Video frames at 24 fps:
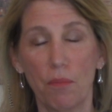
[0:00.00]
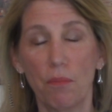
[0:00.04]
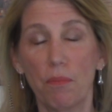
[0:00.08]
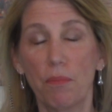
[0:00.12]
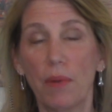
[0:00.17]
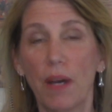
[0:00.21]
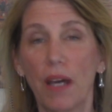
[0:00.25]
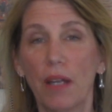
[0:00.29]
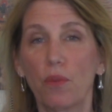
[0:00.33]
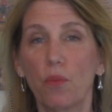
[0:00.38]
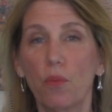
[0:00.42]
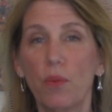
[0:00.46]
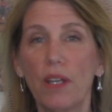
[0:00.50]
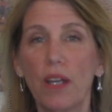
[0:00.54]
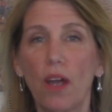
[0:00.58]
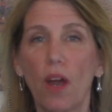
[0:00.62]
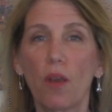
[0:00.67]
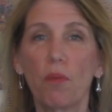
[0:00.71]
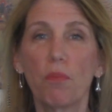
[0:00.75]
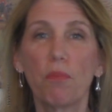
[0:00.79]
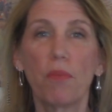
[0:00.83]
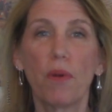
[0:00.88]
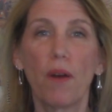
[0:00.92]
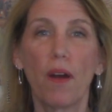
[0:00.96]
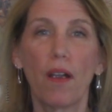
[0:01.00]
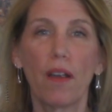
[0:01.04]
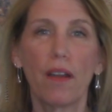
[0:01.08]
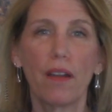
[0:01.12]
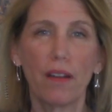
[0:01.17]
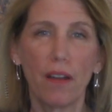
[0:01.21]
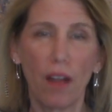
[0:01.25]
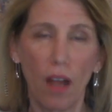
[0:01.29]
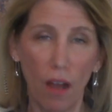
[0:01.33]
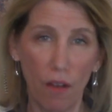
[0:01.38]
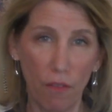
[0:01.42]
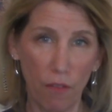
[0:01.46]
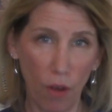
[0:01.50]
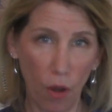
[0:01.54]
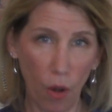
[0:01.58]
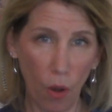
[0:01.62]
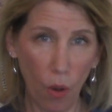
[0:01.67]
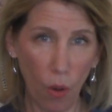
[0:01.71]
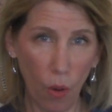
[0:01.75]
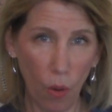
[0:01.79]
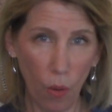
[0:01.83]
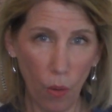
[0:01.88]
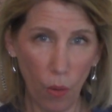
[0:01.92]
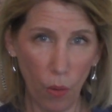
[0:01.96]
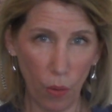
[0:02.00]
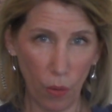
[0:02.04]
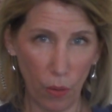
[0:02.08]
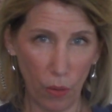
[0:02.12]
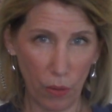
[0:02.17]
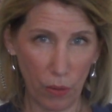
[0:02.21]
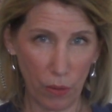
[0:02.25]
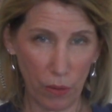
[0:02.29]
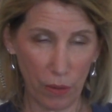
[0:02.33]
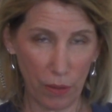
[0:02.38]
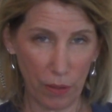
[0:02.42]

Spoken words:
But we are part of a whole,